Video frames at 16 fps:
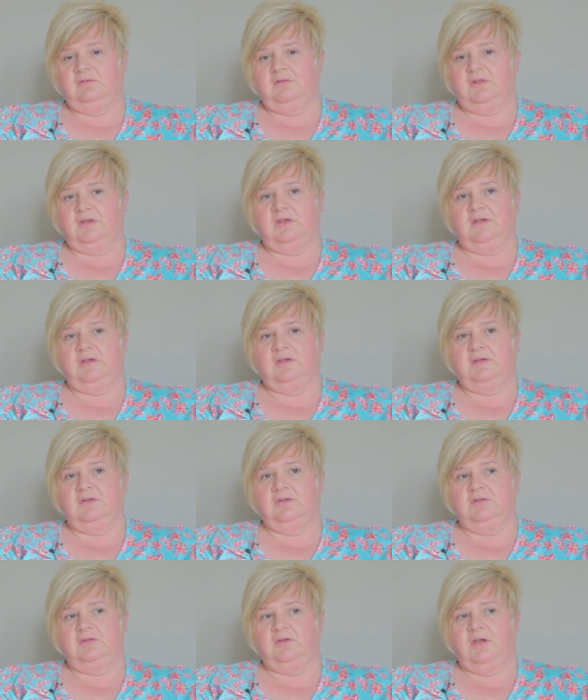
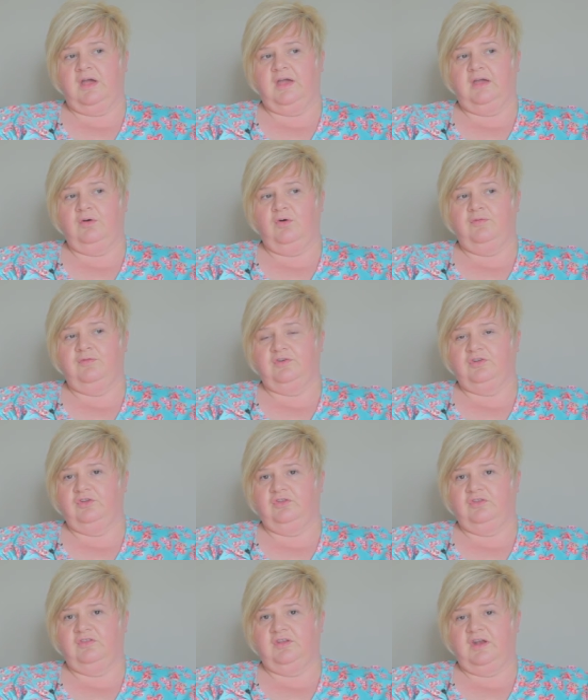They offered a
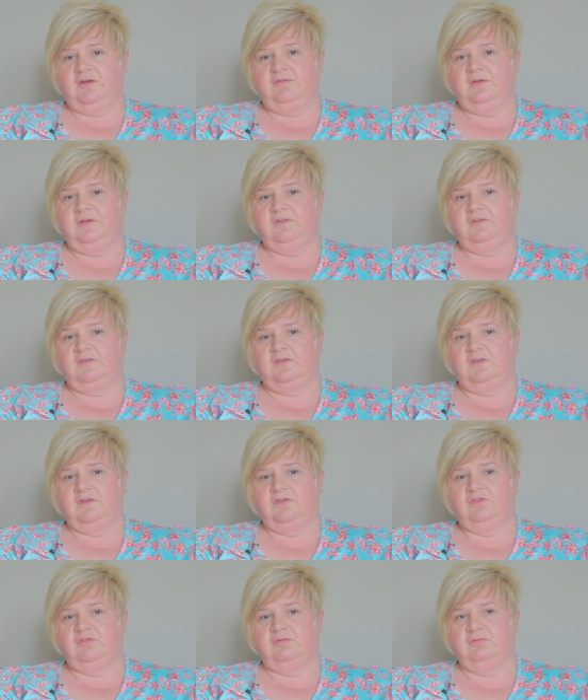good service. They
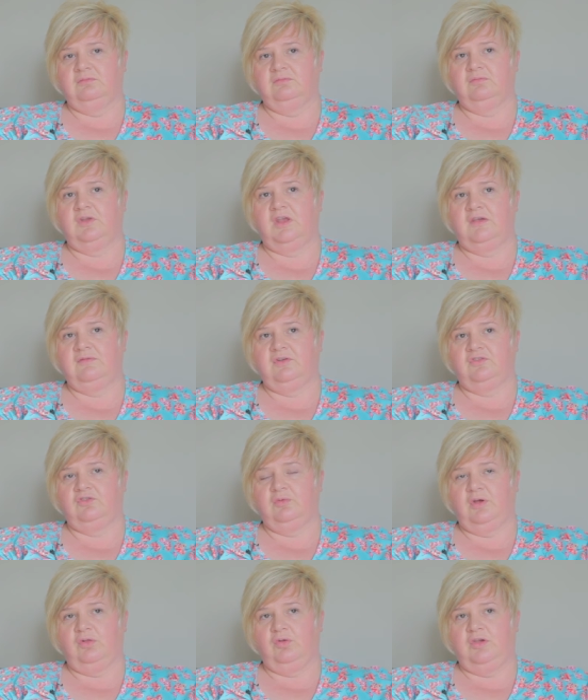gave us
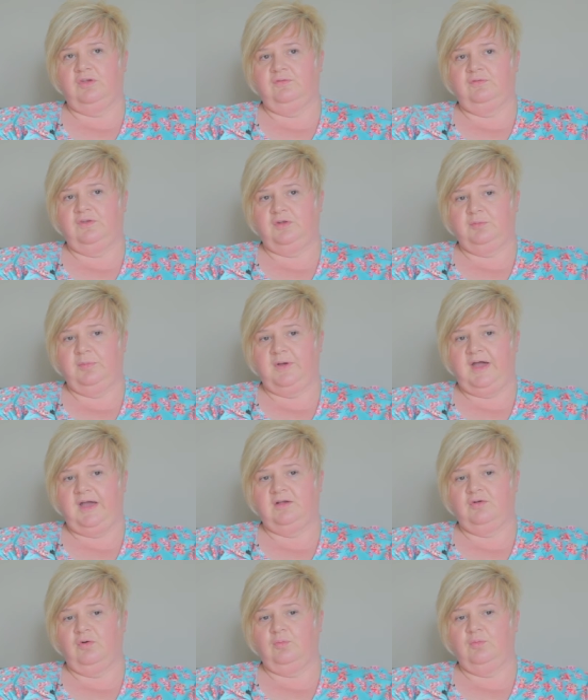quite a lot of
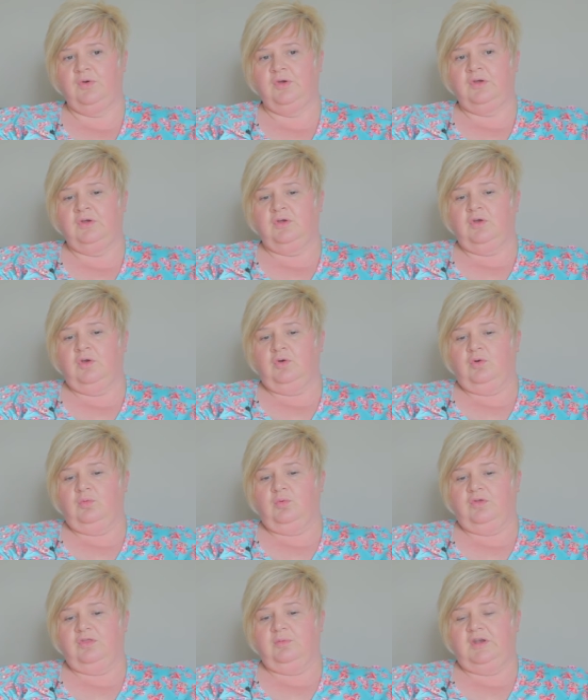feedback on
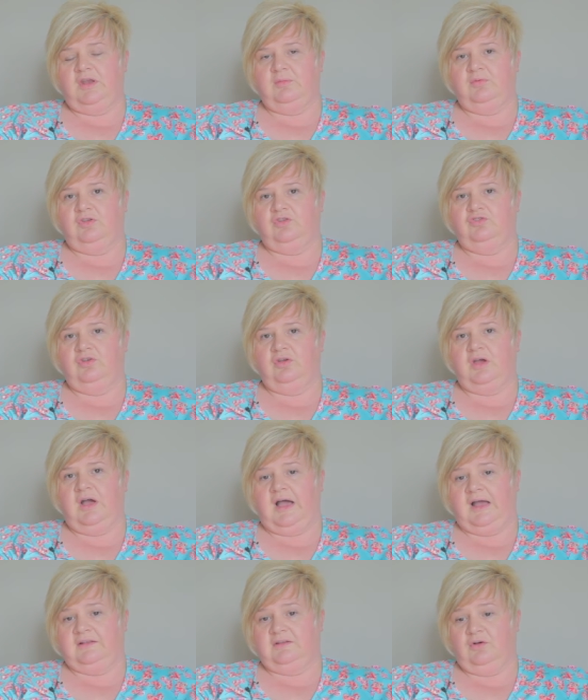what they were able to do.
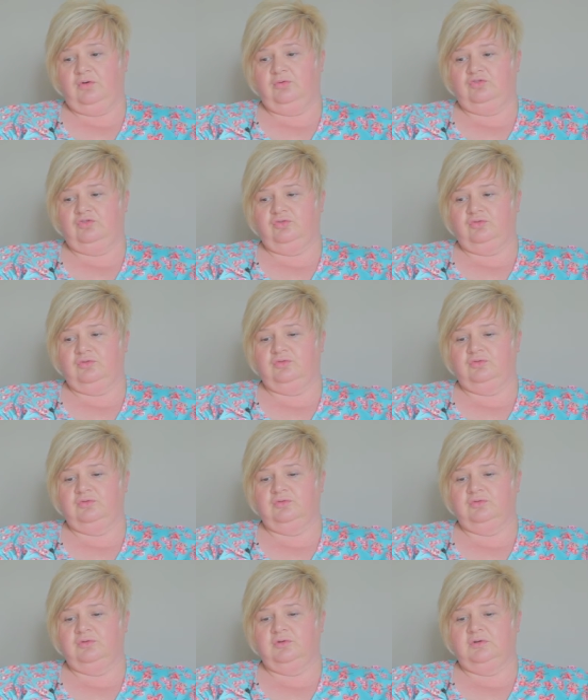And I also
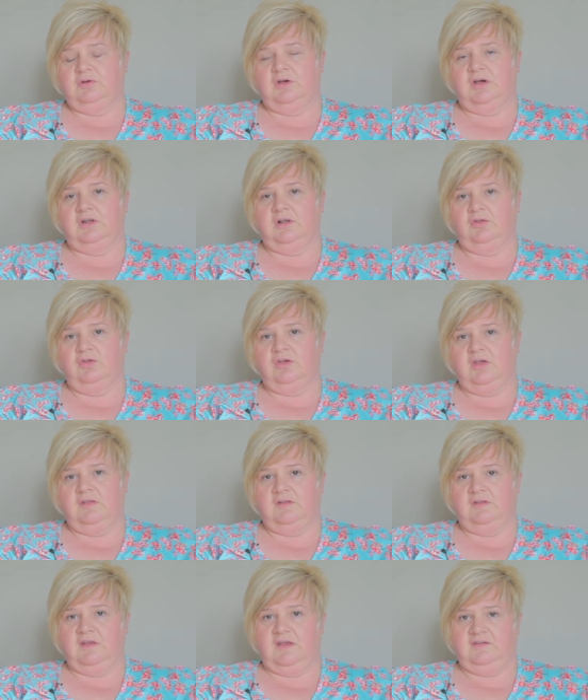had a look at
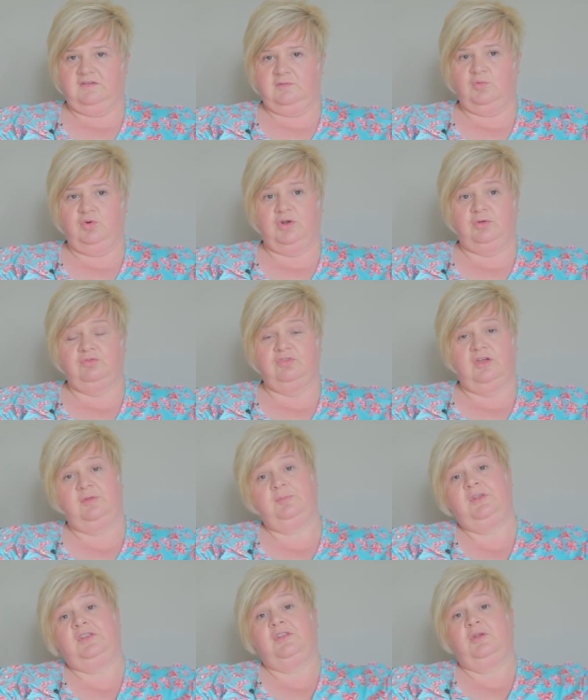the testimonials that
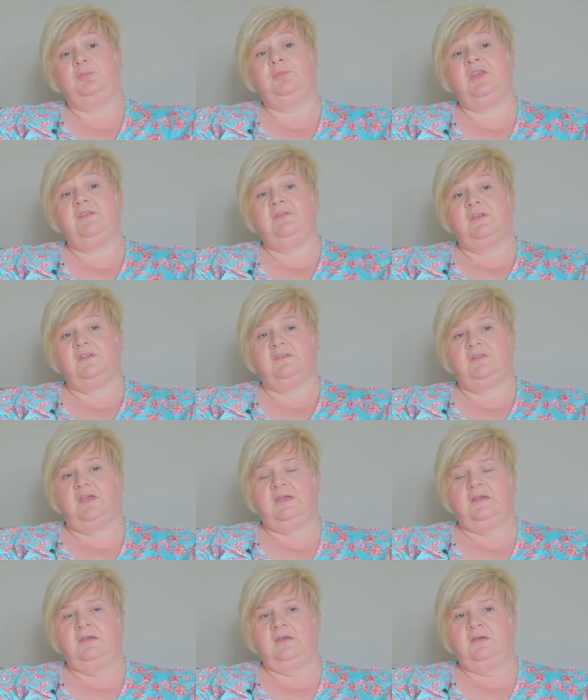had been done previously.